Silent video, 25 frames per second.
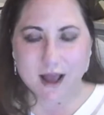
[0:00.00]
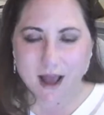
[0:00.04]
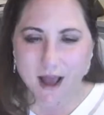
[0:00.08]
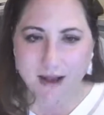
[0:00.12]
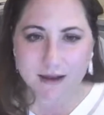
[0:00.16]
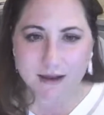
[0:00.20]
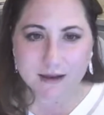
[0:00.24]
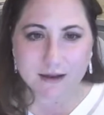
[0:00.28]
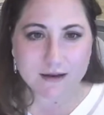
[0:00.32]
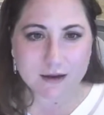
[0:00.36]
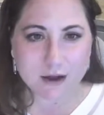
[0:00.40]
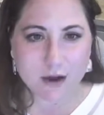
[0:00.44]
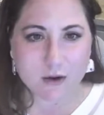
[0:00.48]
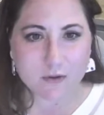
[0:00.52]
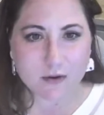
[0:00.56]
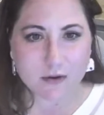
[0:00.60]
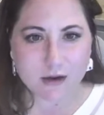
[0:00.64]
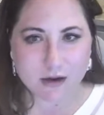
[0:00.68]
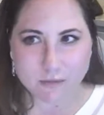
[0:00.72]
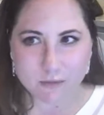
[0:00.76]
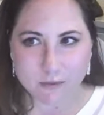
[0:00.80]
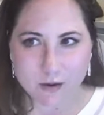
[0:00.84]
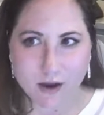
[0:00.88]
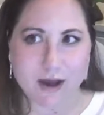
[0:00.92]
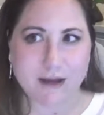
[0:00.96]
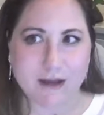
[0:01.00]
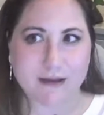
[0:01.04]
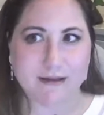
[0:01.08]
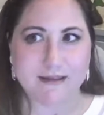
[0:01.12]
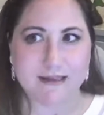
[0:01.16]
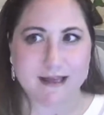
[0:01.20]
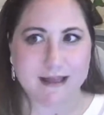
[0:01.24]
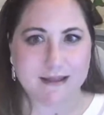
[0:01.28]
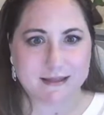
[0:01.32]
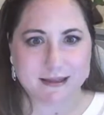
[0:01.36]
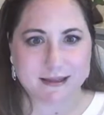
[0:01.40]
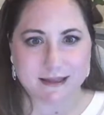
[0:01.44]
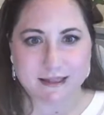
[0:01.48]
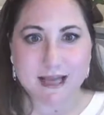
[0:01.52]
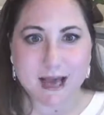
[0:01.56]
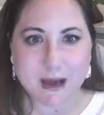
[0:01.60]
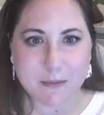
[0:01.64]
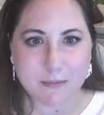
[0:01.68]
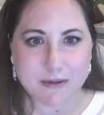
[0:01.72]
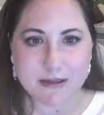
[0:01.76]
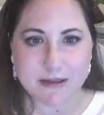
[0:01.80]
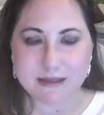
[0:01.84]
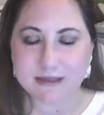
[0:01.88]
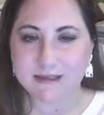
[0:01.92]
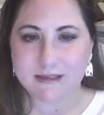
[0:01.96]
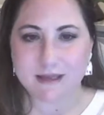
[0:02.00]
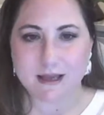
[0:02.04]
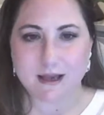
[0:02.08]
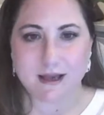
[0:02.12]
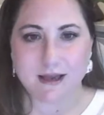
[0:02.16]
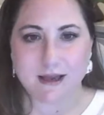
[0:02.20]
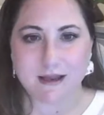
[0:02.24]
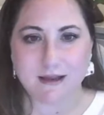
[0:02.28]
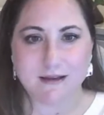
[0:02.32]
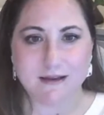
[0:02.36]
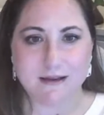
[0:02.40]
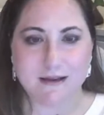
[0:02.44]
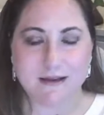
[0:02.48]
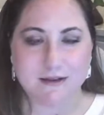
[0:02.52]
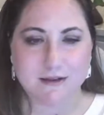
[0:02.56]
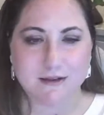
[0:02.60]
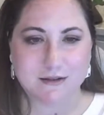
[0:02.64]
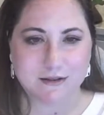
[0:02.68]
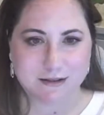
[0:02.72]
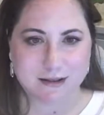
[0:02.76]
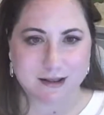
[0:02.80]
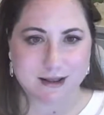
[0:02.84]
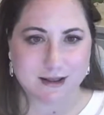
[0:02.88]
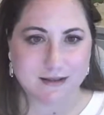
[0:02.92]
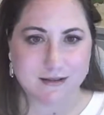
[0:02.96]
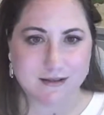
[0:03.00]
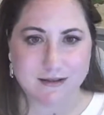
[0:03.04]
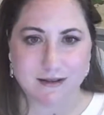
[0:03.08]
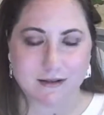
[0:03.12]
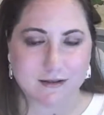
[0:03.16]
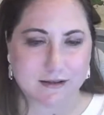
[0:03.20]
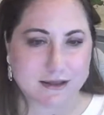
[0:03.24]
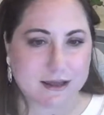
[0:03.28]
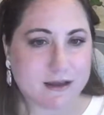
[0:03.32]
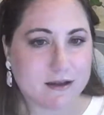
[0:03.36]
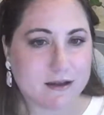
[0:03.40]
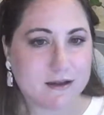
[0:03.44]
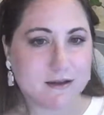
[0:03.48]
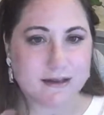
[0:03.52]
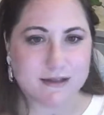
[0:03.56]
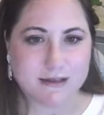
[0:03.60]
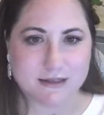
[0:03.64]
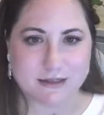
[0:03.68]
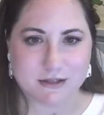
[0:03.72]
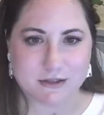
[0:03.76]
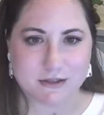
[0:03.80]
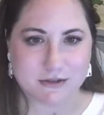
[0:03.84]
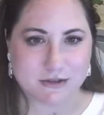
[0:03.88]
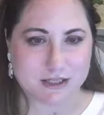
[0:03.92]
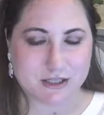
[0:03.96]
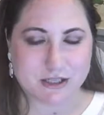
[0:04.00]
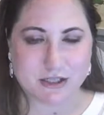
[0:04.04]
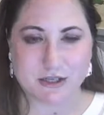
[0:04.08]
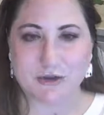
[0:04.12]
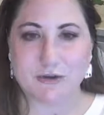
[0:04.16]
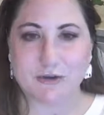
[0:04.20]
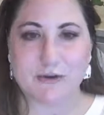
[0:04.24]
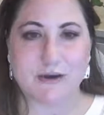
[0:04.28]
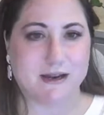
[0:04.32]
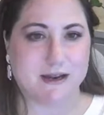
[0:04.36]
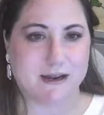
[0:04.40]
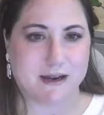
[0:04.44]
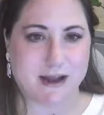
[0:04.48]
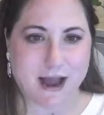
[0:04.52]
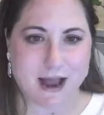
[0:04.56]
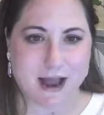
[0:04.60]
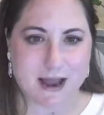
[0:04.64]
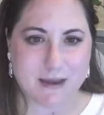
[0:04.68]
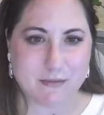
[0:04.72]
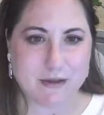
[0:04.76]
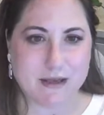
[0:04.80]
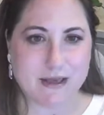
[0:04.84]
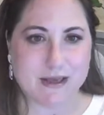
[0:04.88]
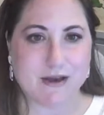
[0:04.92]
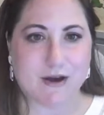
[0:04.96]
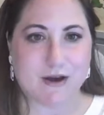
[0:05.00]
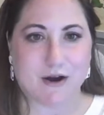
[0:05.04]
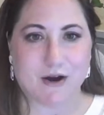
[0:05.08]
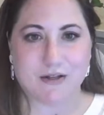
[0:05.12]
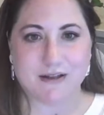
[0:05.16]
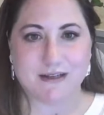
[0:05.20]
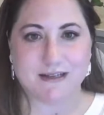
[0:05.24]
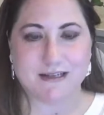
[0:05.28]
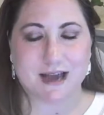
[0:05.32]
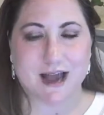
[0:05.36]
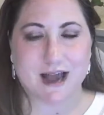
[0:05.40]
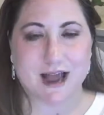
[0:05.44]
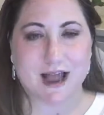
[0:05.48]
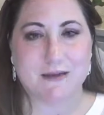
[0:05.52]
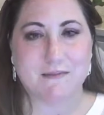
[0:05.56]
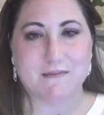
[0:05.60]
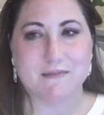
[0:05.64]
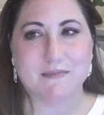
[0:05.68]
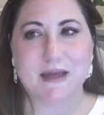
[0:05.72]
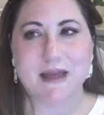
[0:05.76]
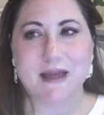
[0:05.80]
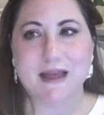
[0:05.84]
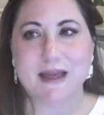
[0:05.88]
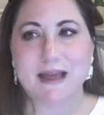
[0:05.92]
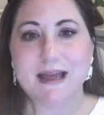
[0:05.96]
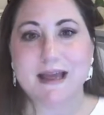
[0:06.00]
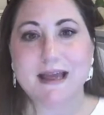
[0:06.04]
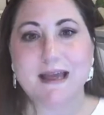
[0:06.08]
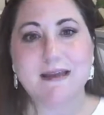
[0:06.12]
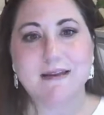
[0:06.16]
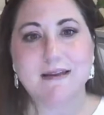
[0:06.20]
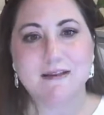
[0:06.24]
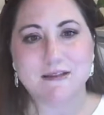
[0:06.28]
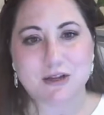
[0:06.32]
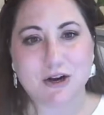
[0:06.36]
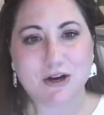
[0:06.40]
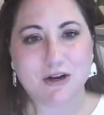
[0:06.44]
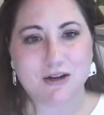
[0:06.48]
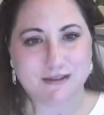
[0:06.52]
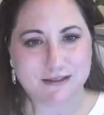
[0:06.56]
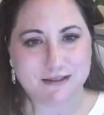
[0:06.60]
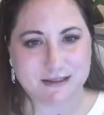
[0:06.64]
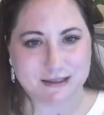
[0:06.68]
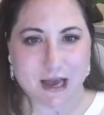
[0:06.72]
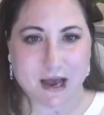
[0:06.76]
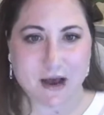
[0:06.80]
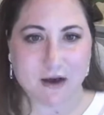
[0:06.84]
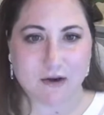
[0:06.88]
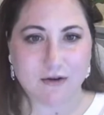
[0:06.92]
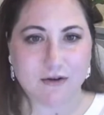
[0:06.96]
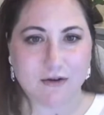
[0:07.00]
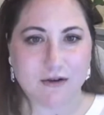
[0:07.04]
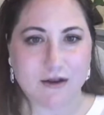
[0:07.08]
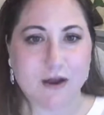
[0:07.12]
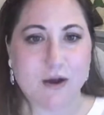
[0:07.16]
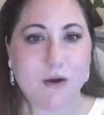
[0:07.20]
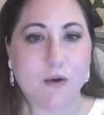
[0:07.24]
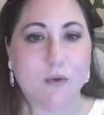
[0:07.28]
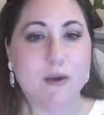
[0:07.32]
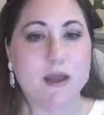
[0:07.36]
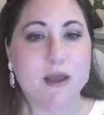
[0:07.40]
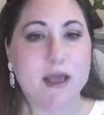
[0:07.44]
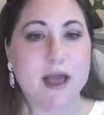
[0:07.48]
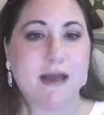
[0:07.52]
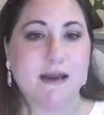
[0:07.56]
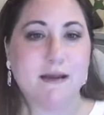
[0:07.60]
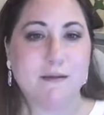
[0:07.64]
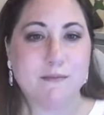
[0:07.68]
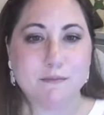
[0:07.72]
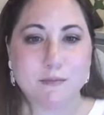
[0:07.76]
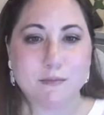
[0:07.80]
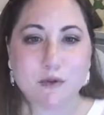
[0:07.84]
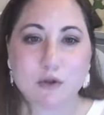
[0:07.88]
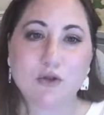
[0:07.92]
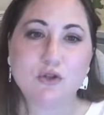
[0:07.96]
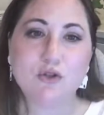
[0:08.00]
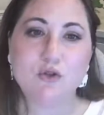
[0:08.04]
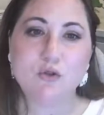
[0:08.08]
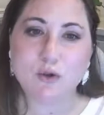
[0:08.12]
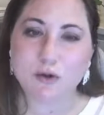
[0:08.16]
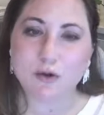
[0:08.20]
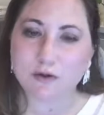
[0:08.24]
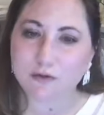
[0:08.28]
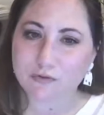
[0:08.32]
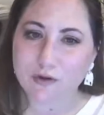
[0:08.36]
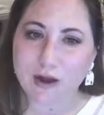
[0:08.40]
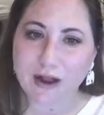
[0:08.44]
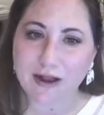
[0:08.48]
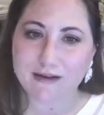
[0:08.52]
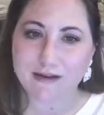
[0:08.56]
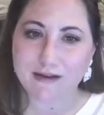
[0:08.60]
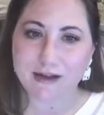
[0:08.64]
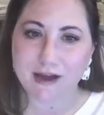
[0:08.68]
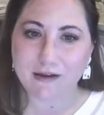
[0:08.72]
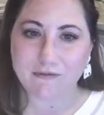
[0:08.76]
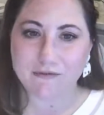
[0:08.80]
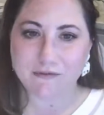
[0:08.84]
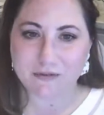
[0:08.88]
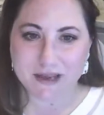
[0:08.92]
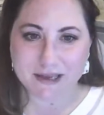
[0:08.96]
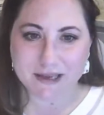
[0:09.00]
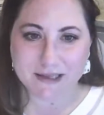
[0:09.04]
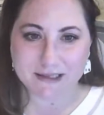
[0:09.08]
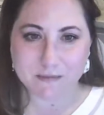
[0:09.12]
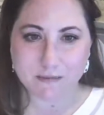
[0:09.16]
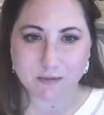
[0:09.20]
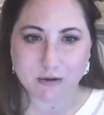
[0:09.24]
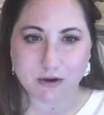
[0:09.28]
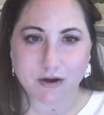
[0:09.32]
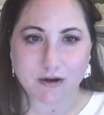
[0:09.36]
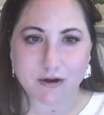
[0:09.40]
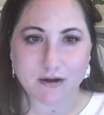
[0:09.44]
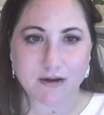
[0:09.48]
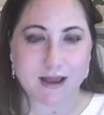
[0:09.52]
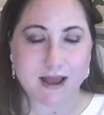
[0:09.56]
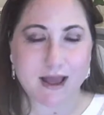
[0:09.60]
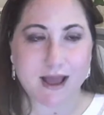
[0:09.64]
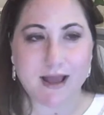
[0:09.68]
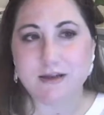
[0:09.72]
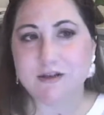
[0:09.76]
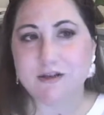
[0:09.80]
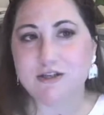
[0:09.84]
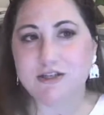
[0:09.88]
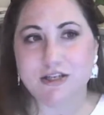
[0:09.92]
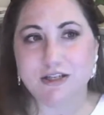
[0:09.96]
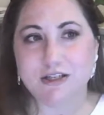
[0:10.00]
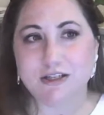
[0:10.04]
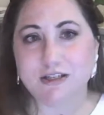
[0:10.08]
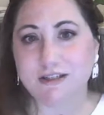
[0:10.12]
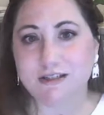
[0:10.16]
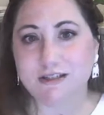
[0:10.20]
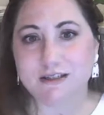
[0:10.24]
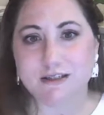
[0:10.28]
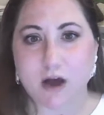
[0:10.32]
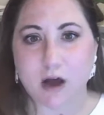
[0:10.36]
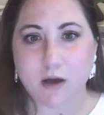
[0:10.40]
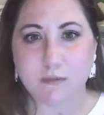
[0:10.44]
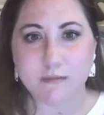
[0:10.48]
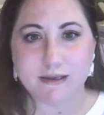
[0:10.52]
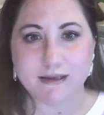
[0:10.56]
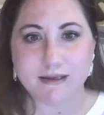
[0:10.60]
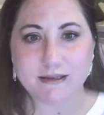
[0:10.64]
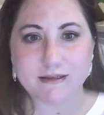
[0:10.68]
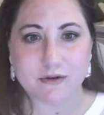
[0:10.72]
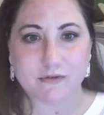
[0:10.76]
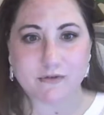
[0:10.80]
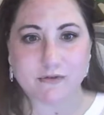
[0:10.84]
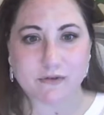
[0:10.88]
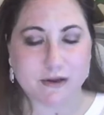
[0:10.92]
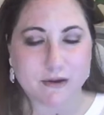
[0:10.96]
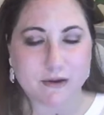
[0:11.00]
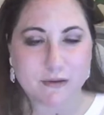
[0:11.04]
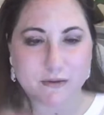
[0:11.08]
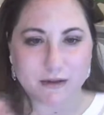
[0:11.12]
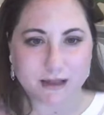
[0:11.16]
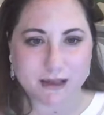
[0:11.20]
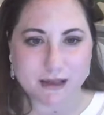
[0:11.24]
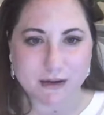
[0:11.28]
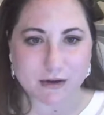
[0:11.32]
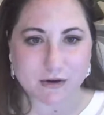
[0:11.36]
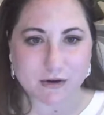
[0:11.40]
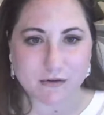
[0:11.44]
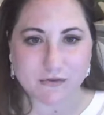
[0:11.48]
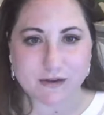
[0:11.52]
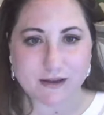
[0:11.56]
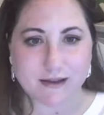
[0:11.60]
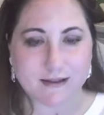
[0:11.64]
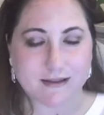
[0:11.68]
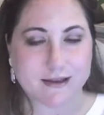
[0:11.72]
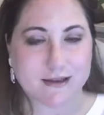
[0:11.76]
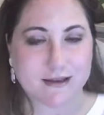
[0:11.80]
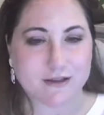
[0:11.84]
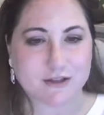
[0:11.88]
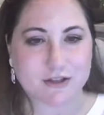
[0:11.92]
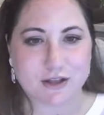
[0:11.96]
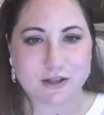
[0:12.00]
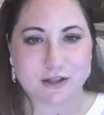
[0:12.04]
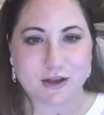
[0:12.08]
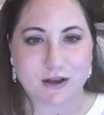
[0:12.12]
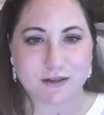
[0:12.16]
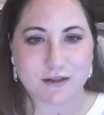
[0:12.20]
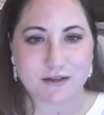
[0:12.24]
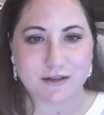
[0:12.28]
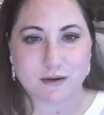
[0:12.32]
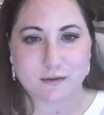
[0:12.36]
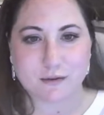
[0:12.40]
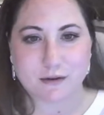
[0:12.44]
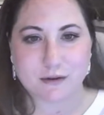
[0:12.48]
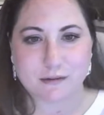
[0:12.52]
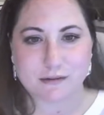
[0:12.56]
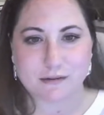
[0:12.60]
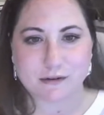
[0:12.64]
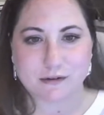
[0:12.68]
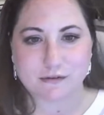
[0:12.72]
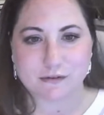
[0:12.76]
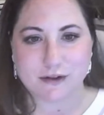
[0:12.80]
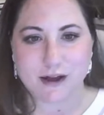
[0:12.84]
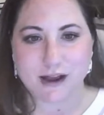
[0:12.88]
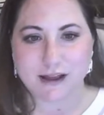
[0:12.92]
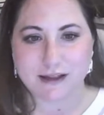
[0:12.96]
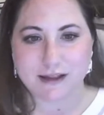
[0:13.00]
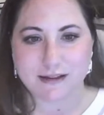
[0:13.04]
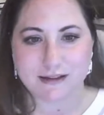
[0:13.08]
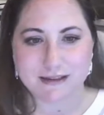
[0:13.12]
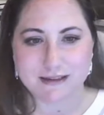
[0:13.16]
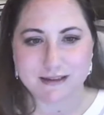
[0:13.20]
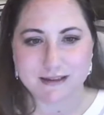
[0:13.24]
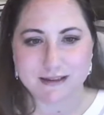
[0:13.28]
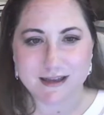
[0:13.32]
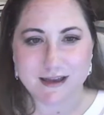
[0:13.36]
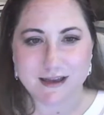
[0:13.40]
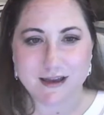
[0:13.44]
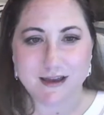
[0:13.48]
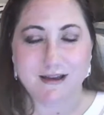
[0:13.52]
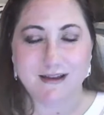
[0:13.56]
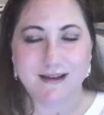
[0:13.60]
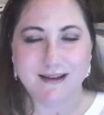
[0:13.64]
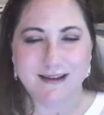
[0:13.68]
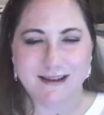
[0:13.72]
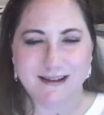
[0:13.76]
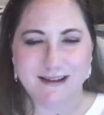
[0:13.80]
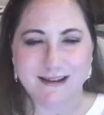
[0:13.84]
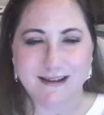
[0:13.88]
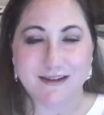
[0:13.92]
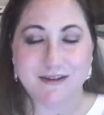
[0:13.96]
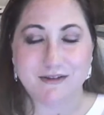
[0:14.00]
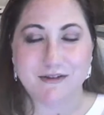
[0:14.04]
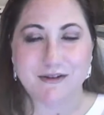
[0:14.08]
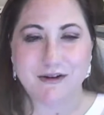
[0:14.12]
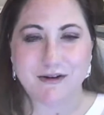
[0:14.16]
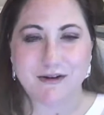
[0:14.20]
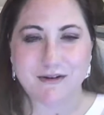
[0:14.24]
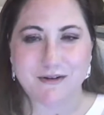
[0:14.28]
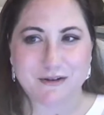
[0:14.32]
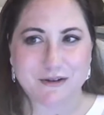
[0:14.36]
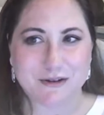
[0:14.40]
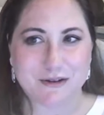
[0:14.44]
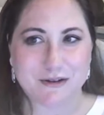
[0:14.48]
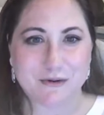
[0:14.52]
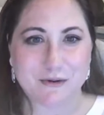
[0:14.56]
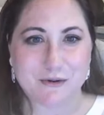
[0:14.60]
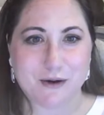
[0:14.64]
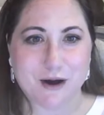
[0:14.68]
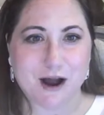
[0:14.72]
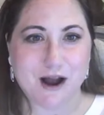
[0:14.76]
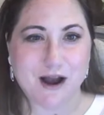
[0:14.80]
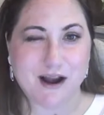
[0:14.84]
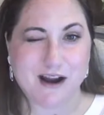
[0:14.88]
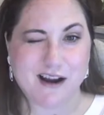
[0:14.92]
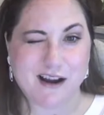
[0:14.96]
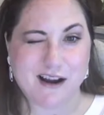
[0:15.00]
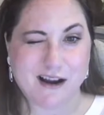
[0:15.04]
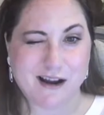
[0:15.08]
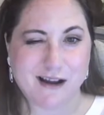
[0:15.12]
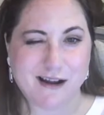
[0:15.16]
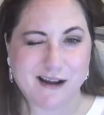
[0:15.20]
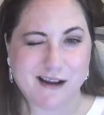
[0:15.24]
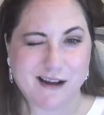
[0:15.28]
And you know what it was? And this happens in the legal industry too, and in IP all the time. It turns out we had a mutual friend on Facebook, and she just saw me so frequently in her feed that she thought that we were friends. You know who you are.